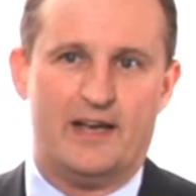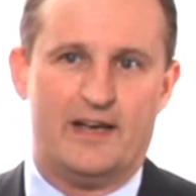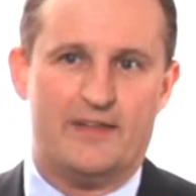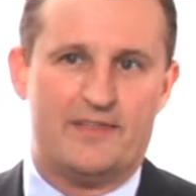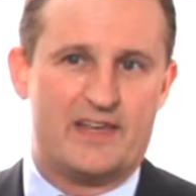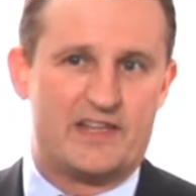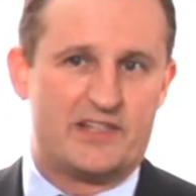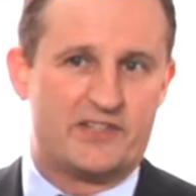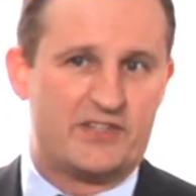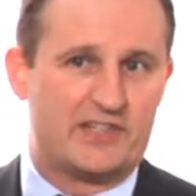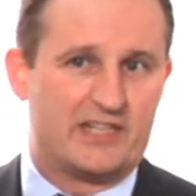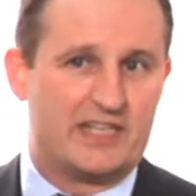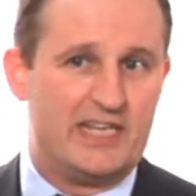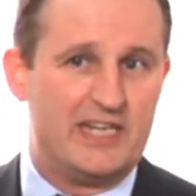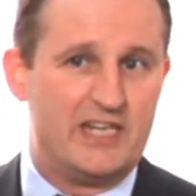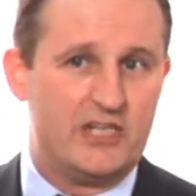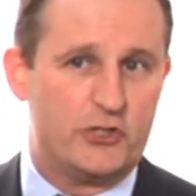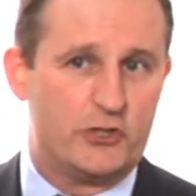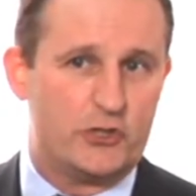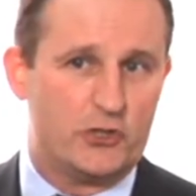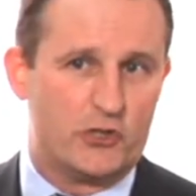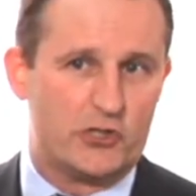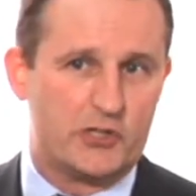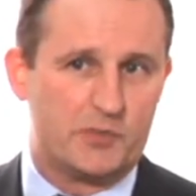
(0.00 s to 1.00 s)
And that's the key
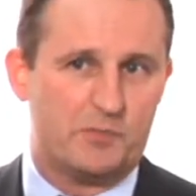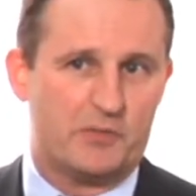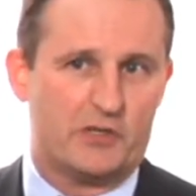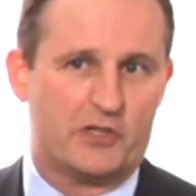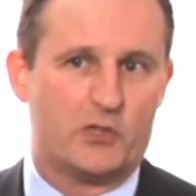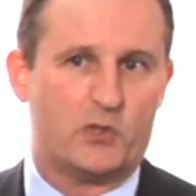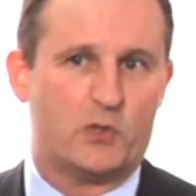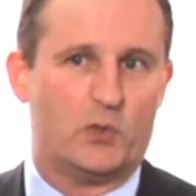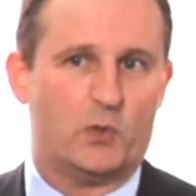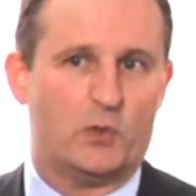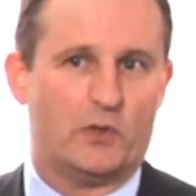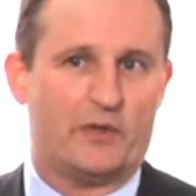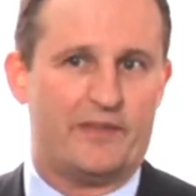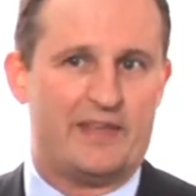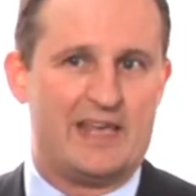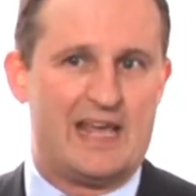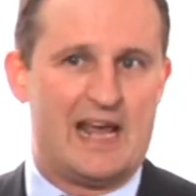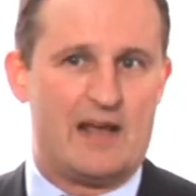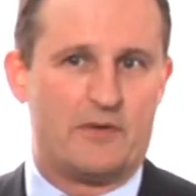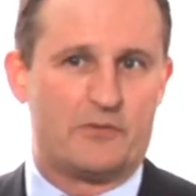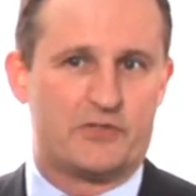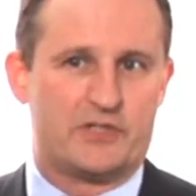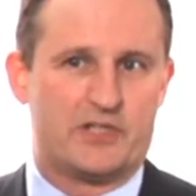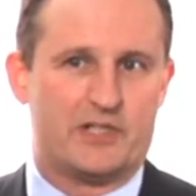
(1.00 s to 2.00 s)
judgment call at the
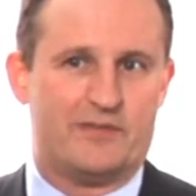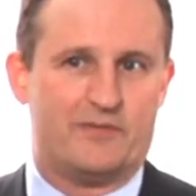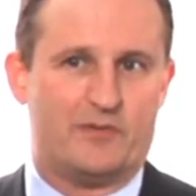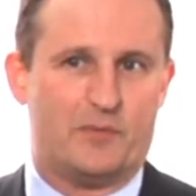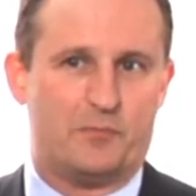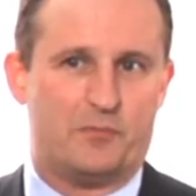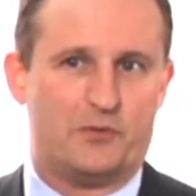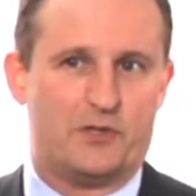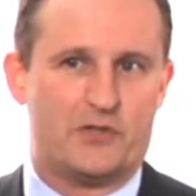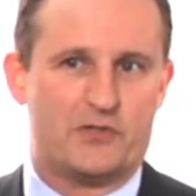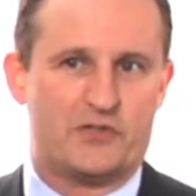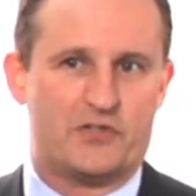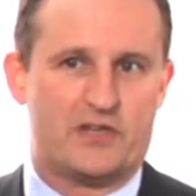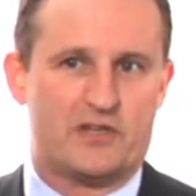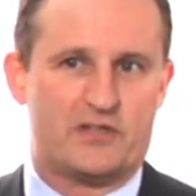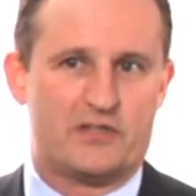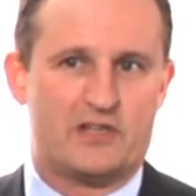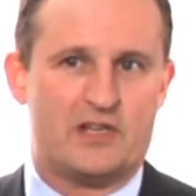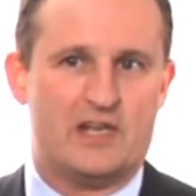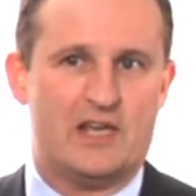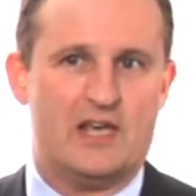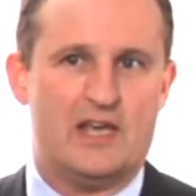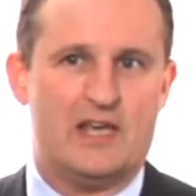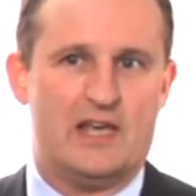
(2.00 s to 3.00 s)
outset of a process,